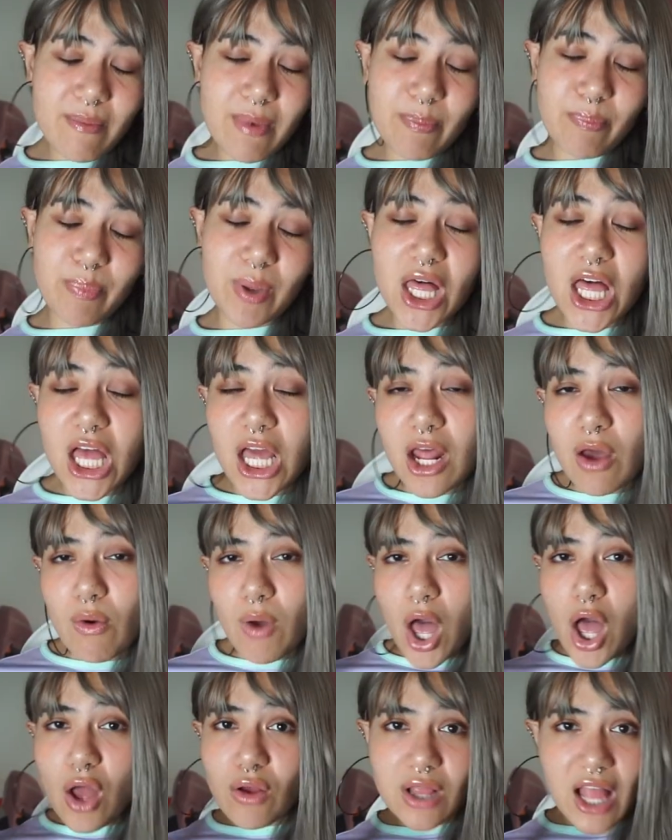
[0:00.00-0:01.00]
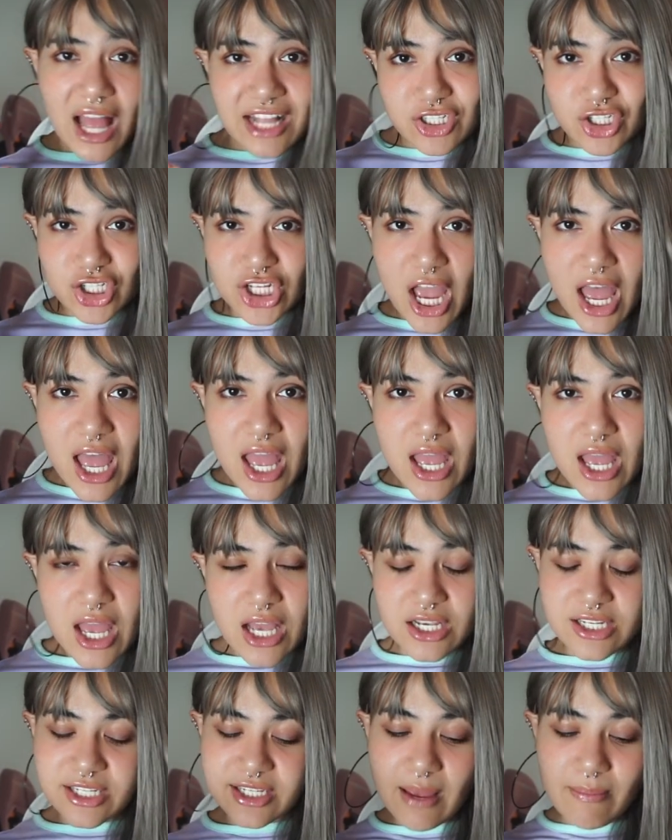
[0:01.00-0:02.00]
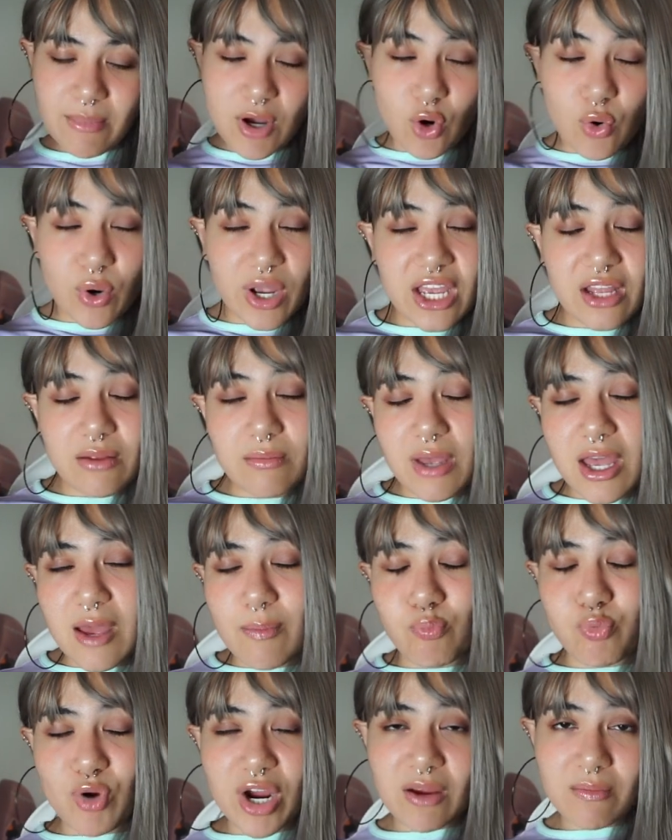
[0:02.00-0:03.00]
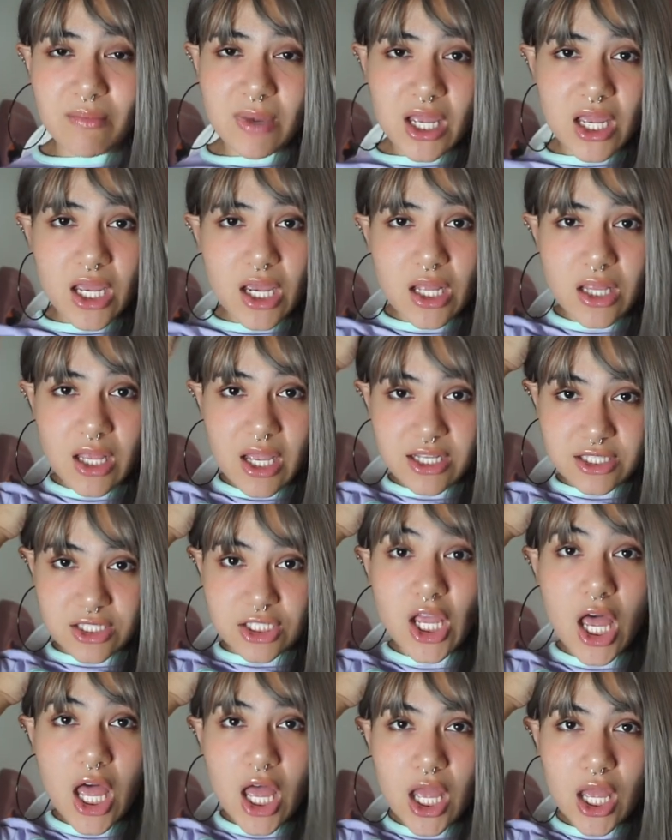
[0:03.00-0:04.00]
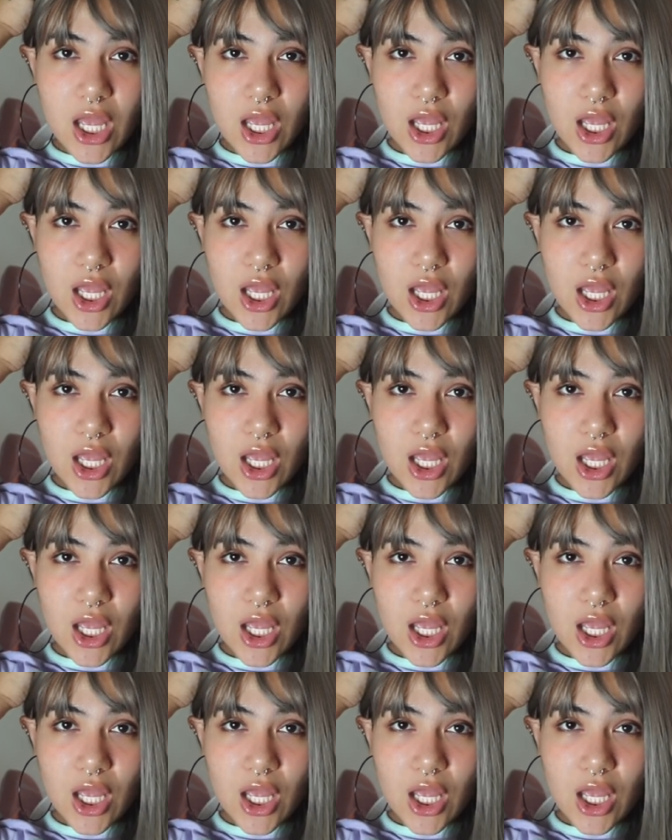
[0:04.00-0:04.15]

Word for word: me but I won't let ya, cause I'm a queen bee, bring me a nectar.